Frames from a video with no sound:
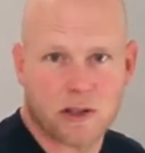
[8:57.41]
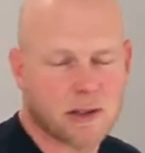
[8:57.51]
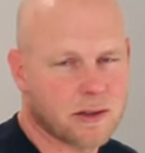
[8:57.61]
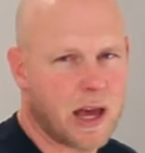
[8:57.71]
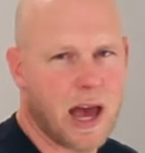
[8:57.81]
It
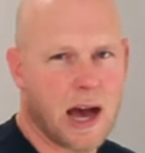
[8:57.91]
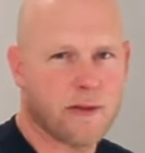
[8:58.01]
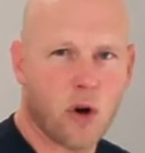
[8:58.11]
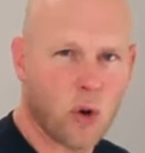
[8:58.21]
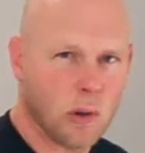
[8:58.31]
doesn't have
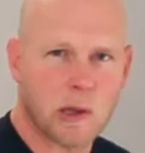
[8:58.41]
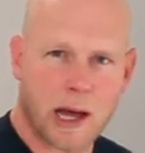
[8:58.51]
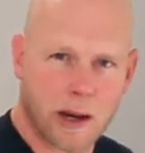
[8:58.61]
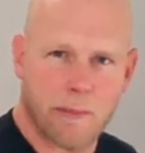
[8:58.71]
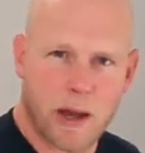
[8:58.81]
a whole
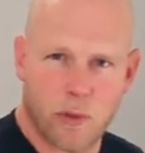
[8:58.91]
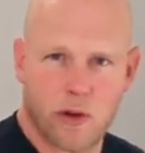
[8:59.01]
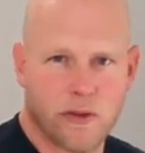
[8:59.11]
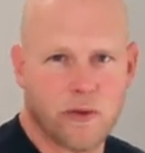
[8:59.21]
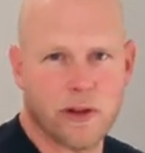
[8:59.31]
lot of
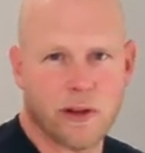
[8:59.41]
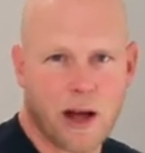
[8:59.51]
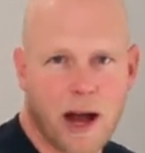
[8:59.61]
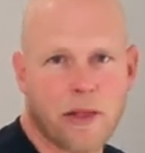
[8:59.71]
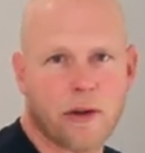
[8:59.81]
memory feel
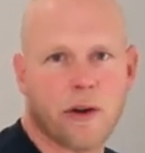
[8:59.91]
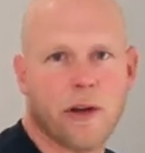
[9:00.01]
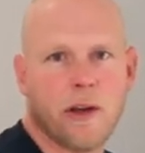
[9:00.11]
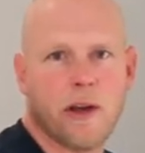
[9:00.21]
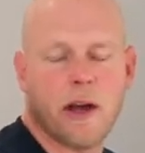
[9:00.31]
either,
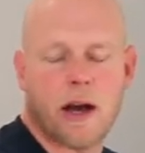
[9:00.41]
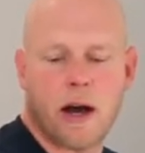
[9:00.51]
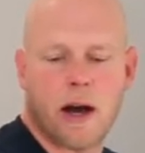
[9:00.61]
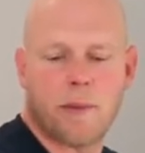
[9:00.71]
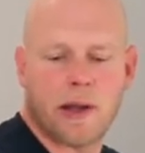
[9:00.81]

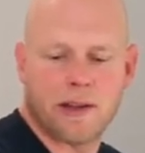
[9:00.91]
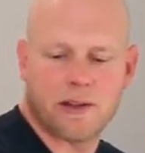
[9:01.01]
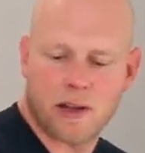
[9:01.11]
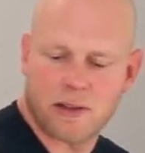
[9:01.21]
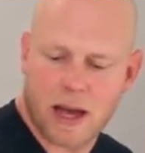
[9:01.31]
and it
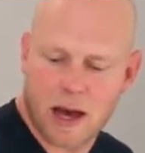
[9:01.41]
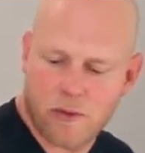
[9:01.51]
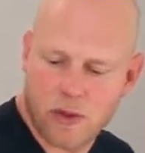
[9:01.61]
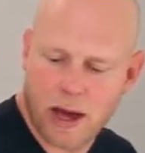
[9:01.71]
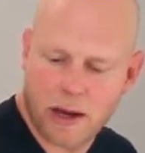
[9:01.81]
does
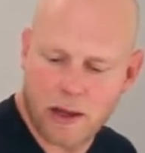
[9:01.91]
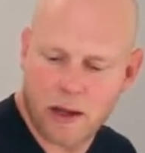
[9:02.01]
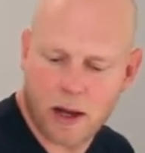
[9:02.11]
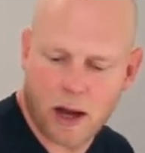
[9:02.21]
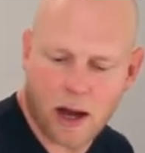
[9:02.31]
have
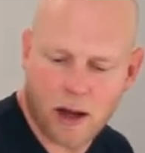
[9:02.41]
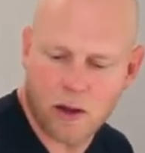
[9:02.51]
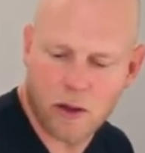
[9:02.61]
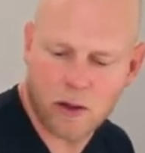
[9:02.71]
that